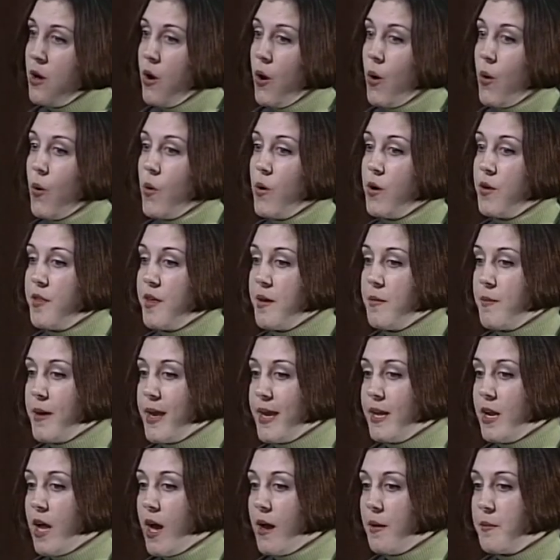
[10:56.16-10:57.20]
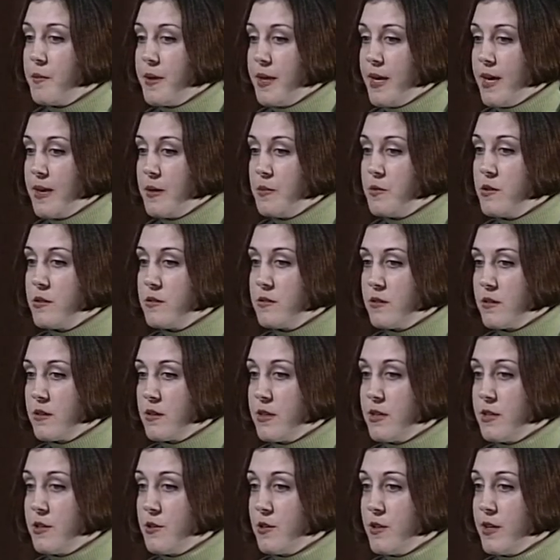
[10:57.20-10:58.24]
or they may not be able to
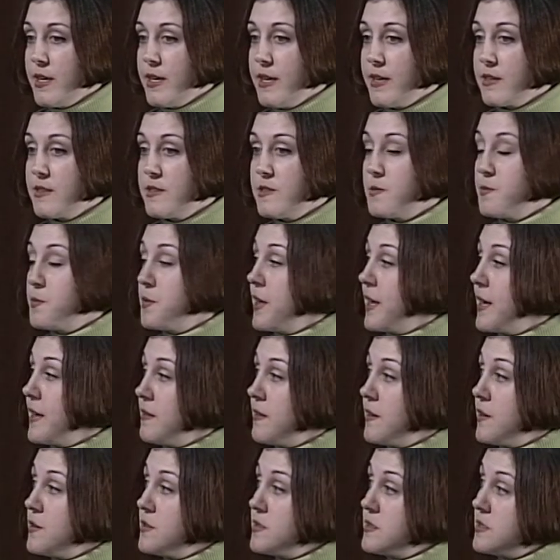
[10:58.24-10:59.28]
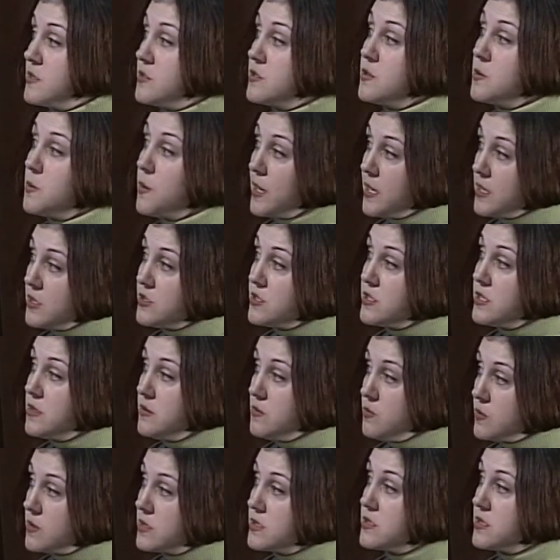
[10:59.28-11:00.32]
clearly explain their
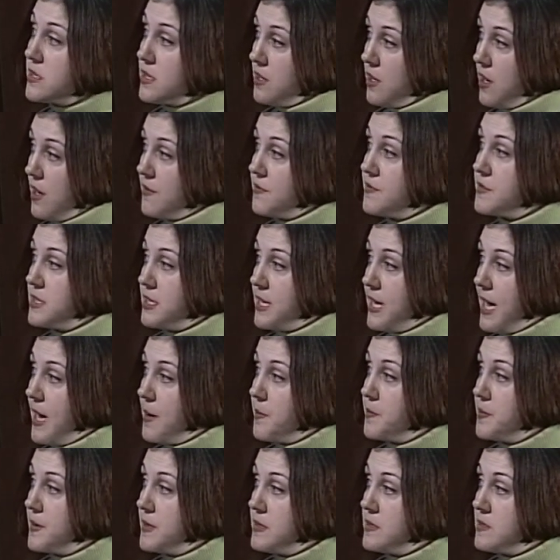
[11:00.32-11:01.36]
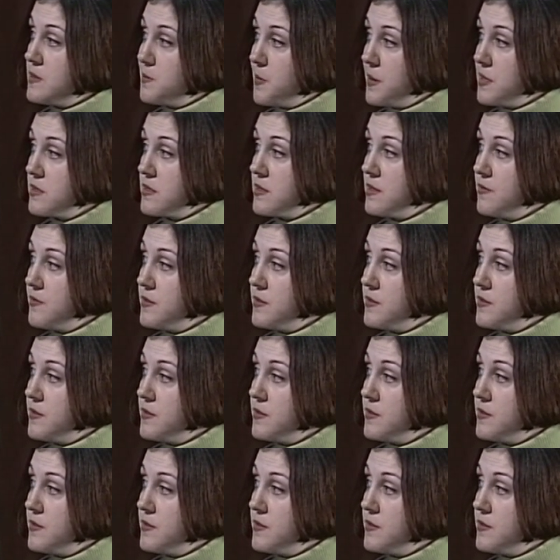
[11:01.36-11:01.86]
situation, which can often happen, especially if